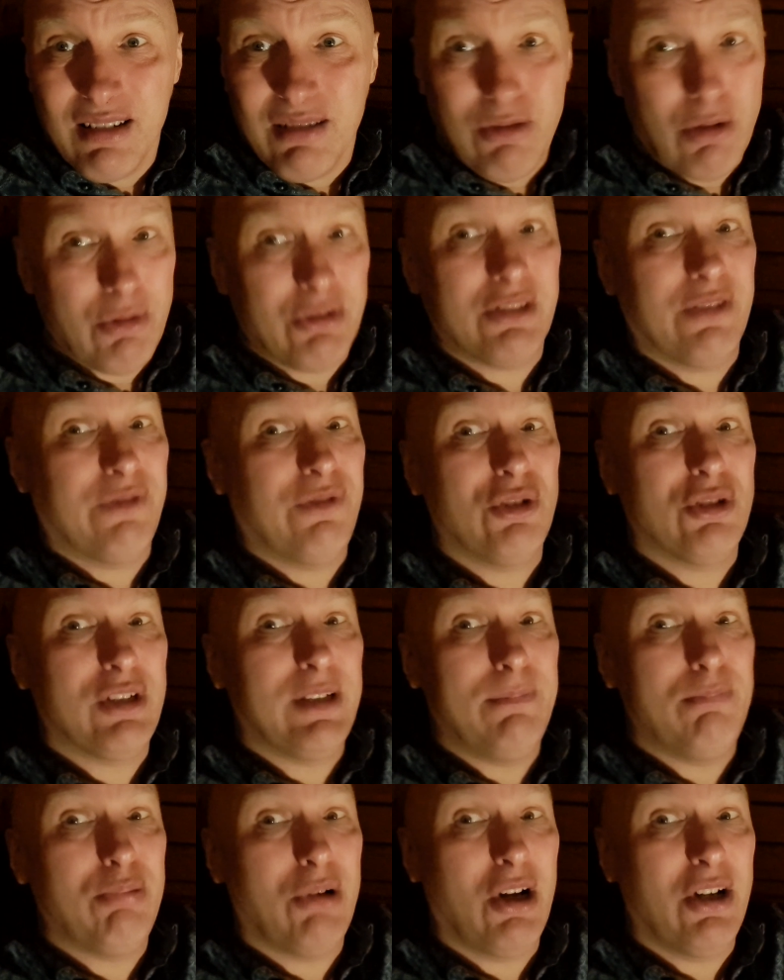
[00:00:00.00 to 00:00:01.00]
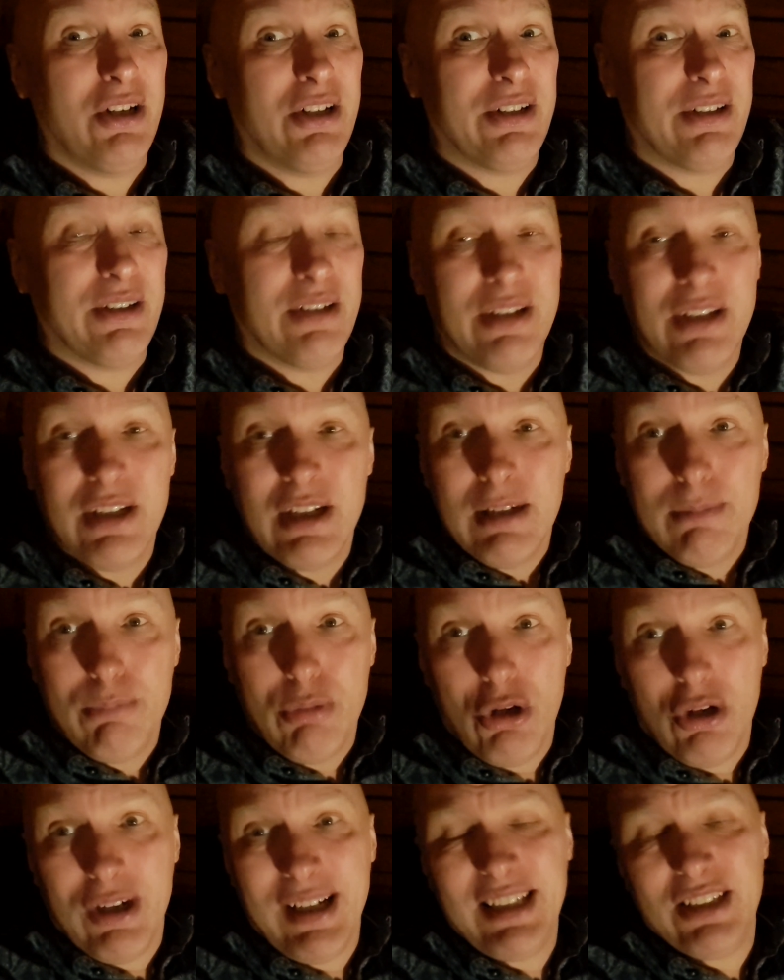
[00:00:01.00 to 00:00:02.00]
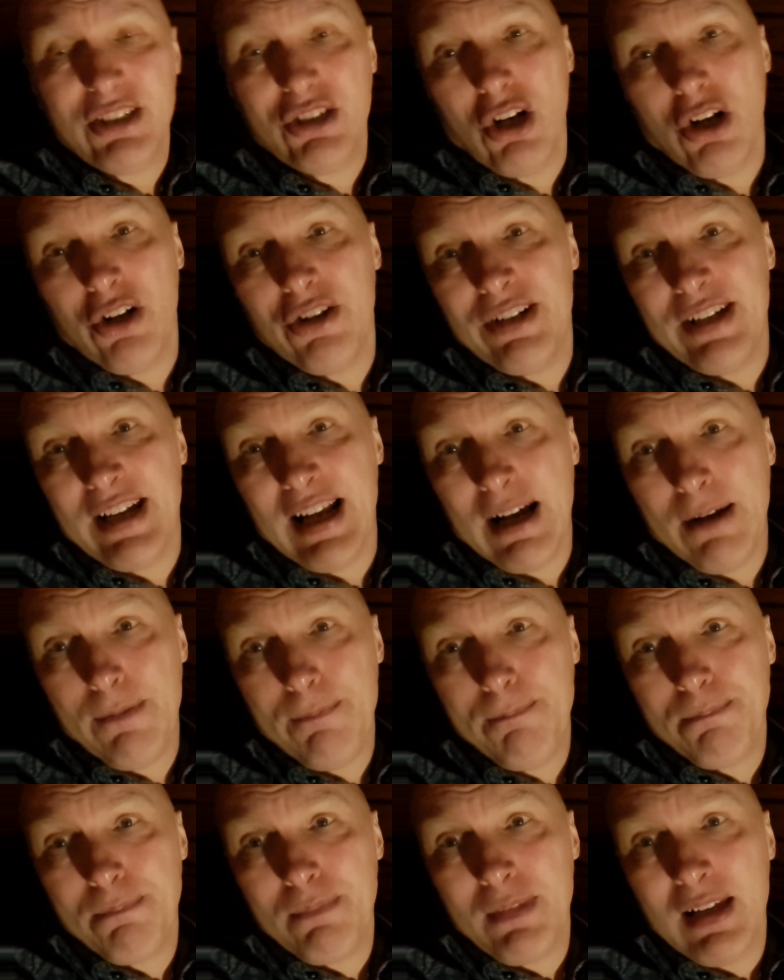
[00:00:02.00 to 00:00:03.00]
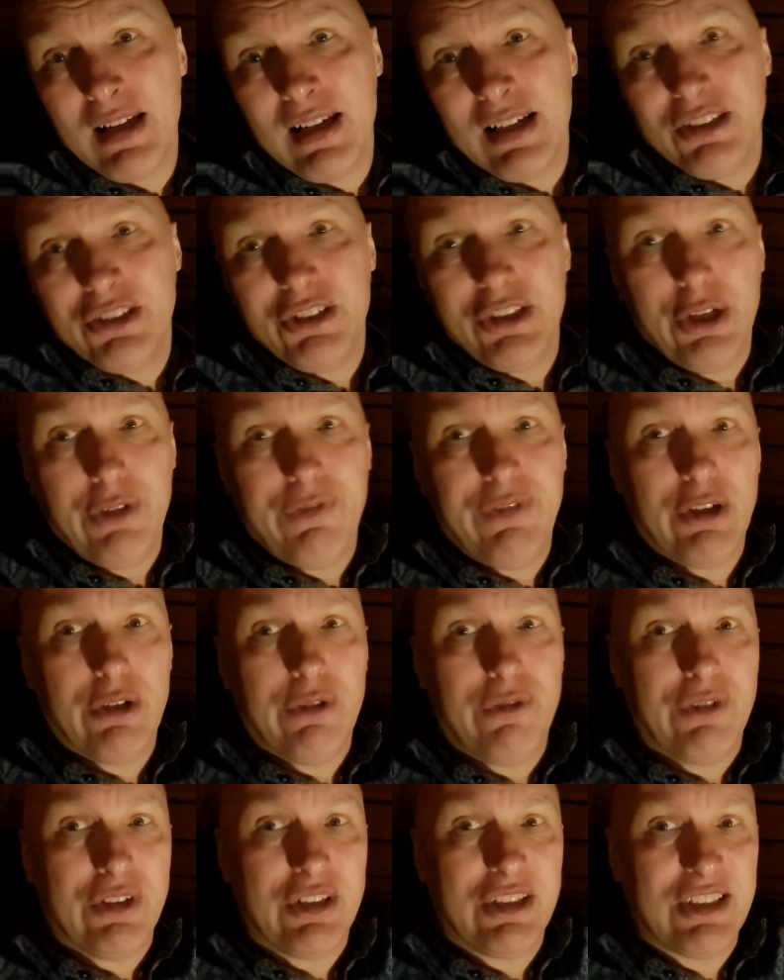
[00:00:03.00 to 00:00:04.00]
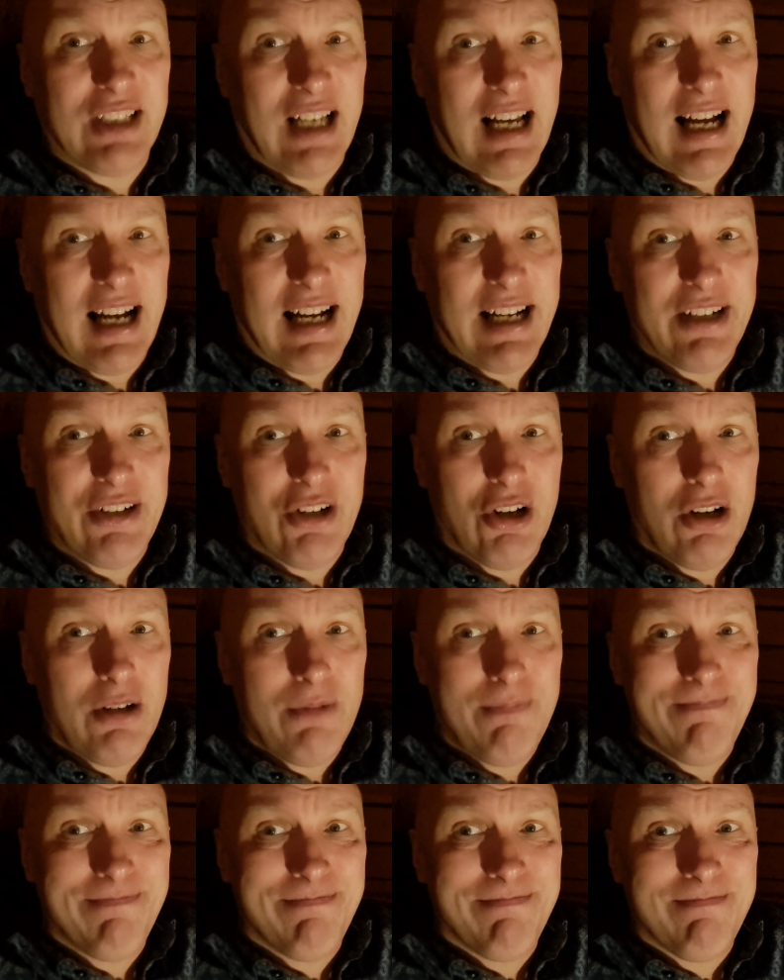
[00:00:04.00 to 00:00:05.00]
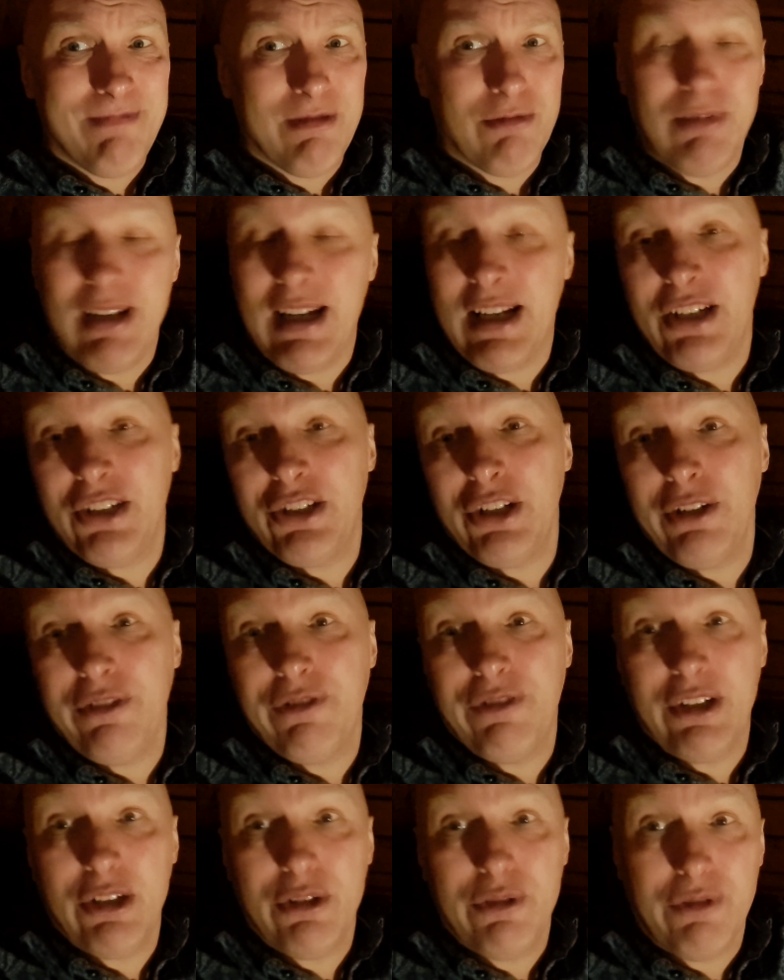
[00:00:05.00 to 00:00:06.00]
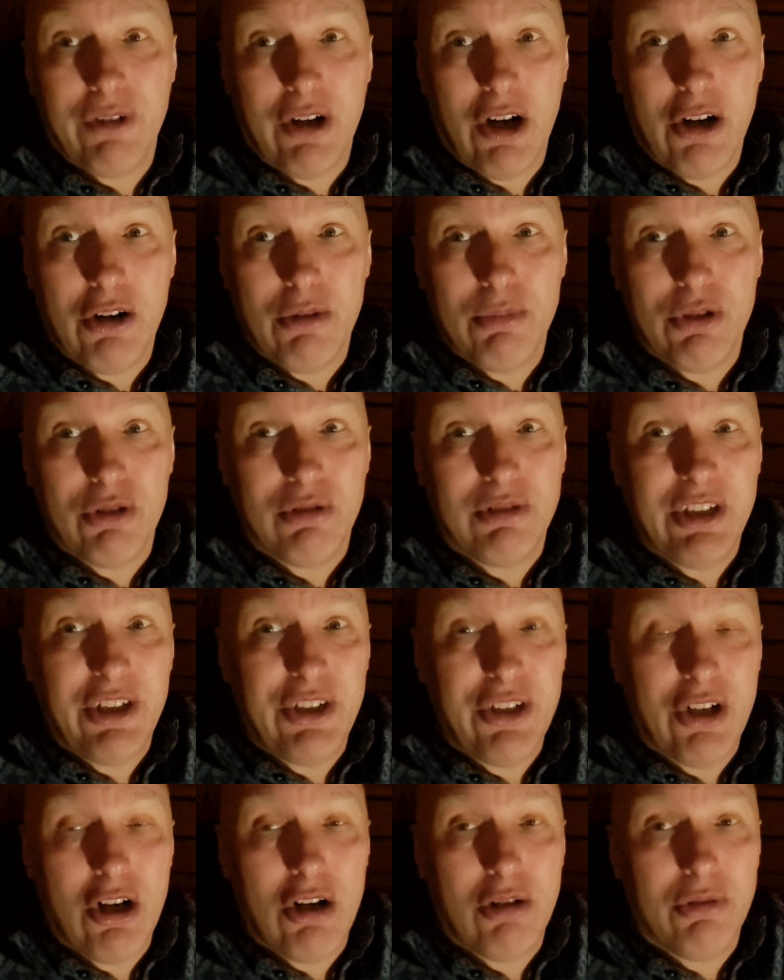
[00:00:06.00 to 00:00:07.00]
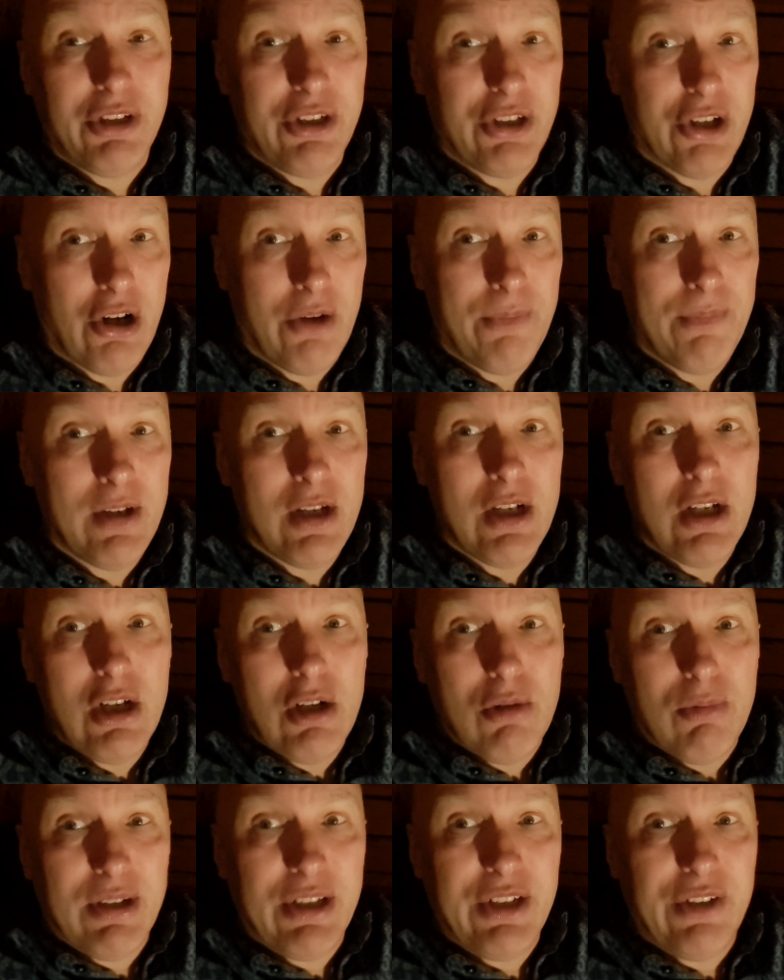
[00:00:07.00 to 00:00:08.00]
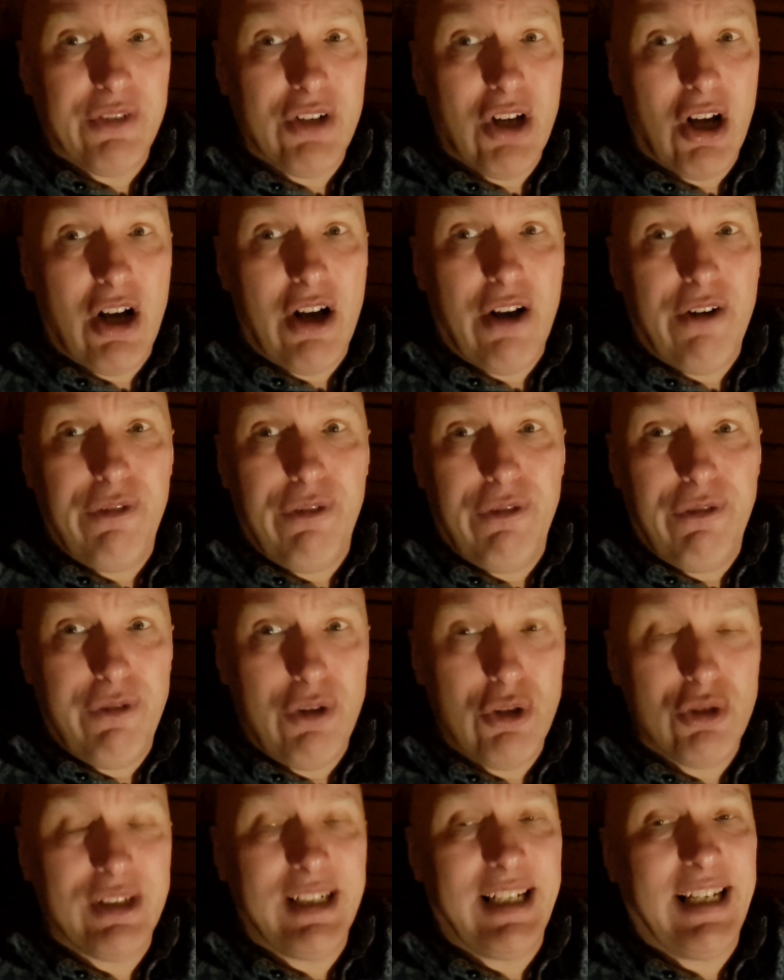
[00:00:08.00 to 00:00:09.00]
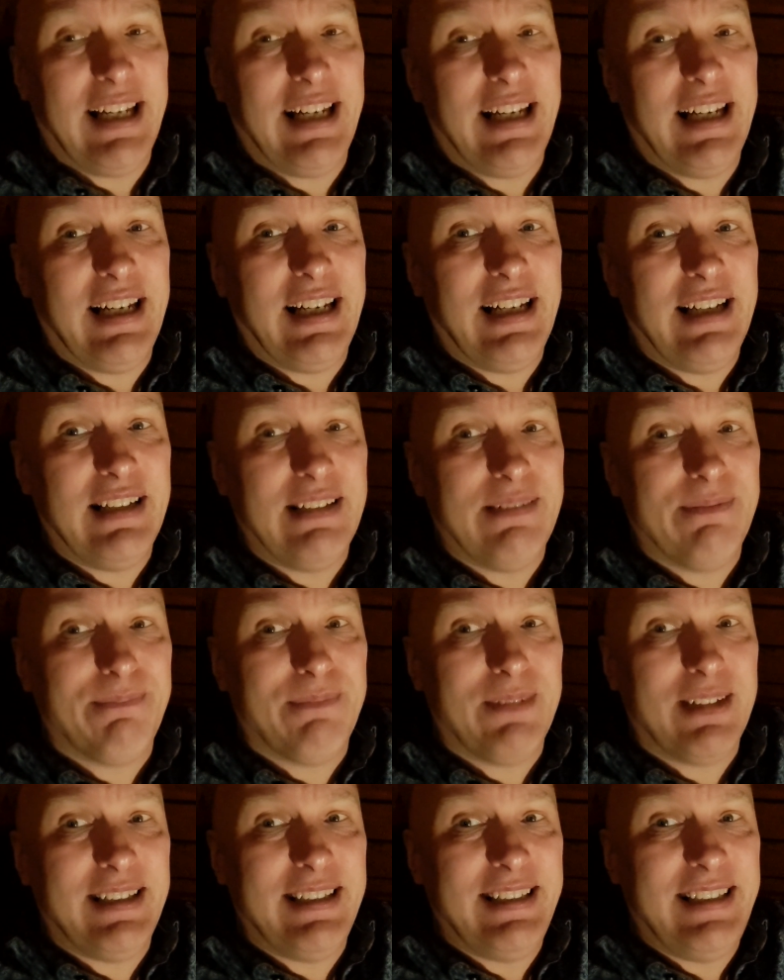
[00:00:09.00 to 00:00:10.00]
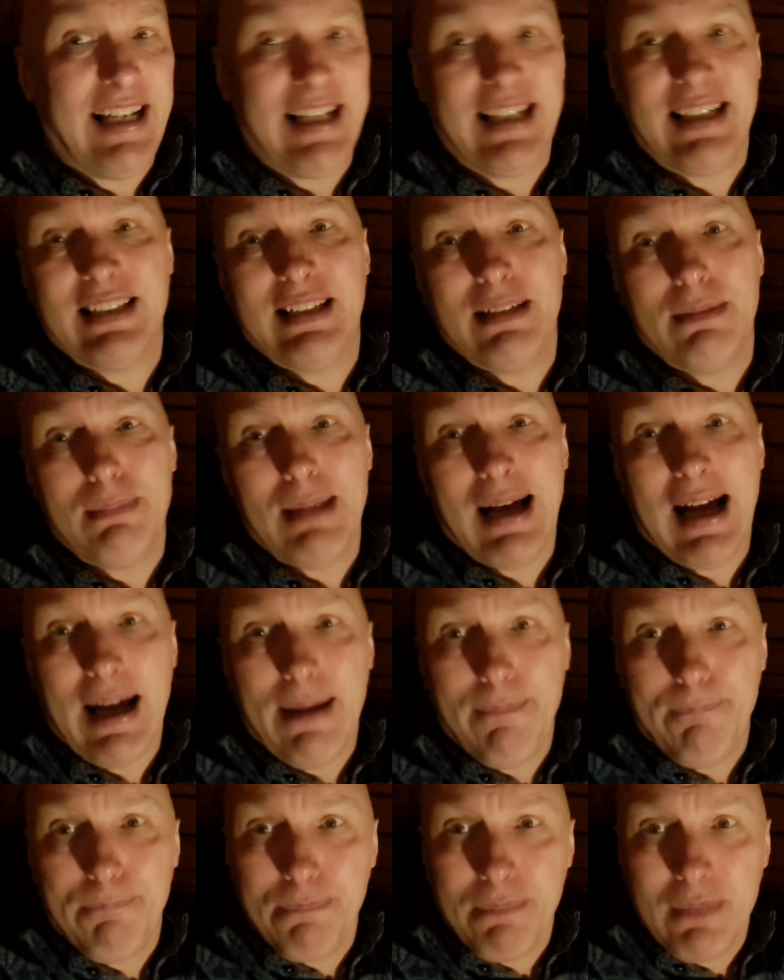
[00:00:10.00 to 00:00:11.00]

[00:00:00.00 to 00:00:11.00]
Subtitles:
What was the fucking point? But it's gone now. I do feel for Tyner, really do feel for him, but you know, when you've got a fucking diplomat